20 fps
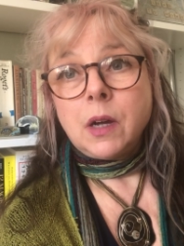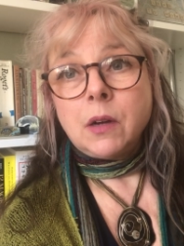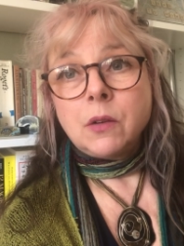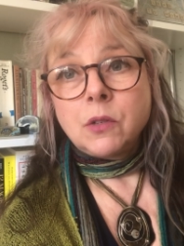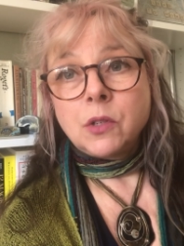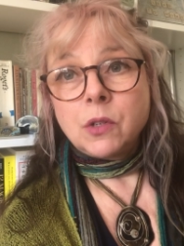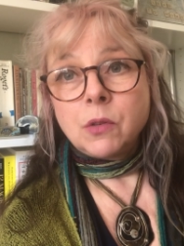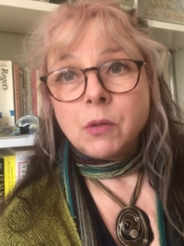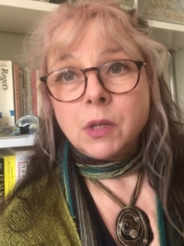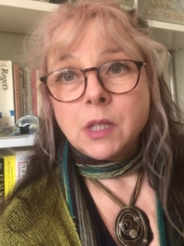
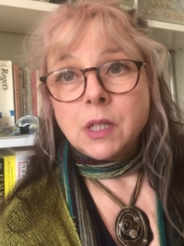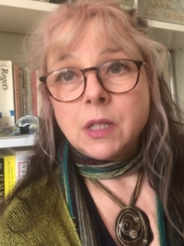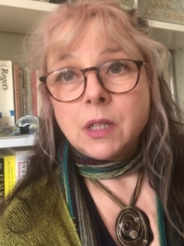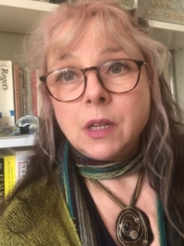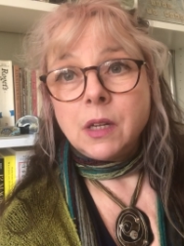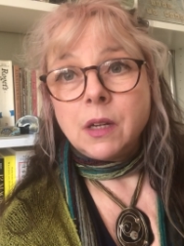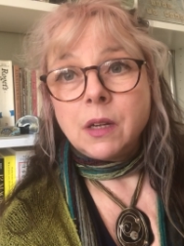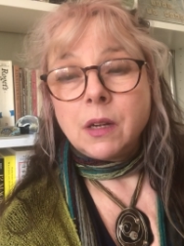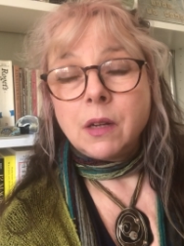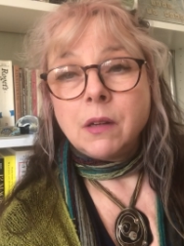
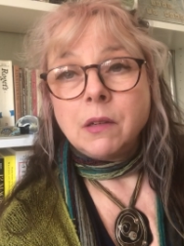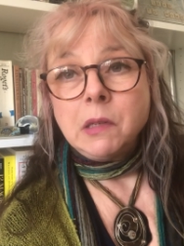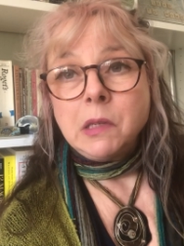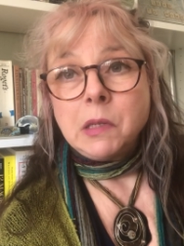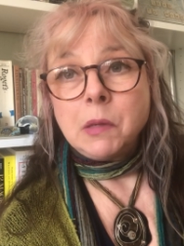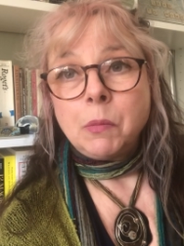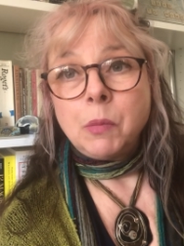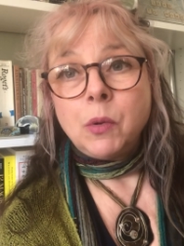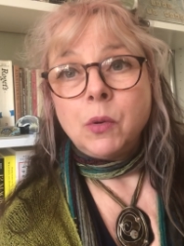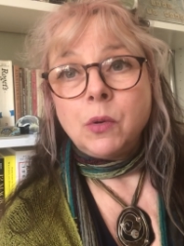altruistic and
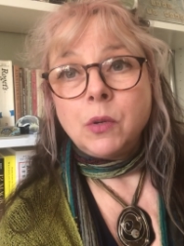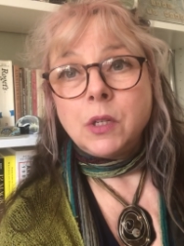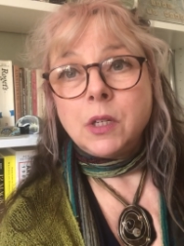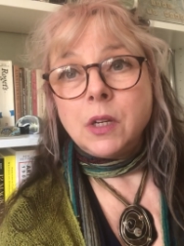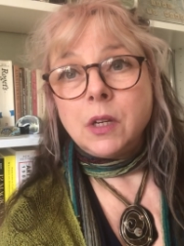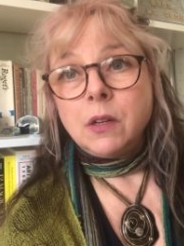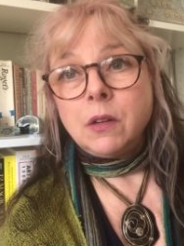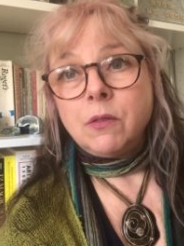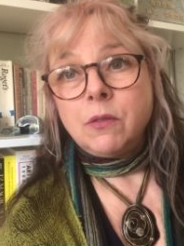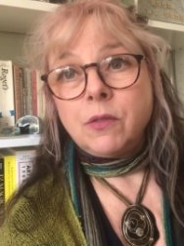
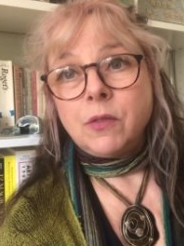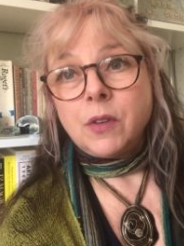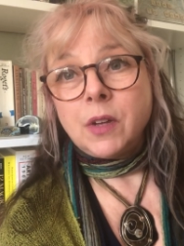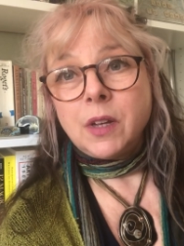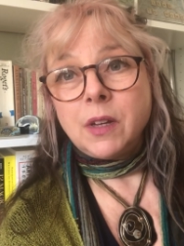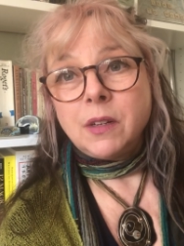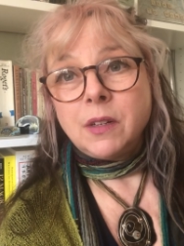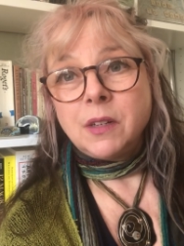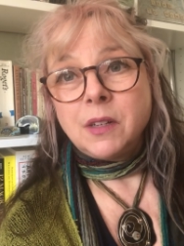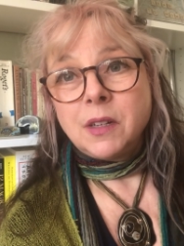supportive
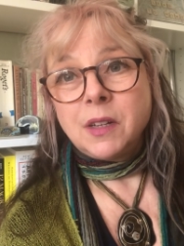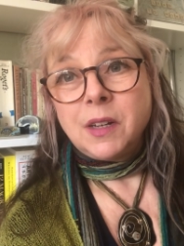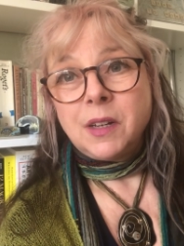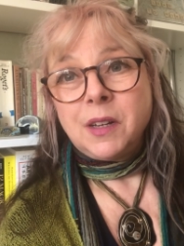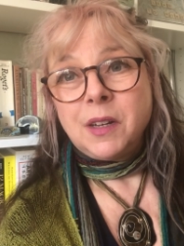and,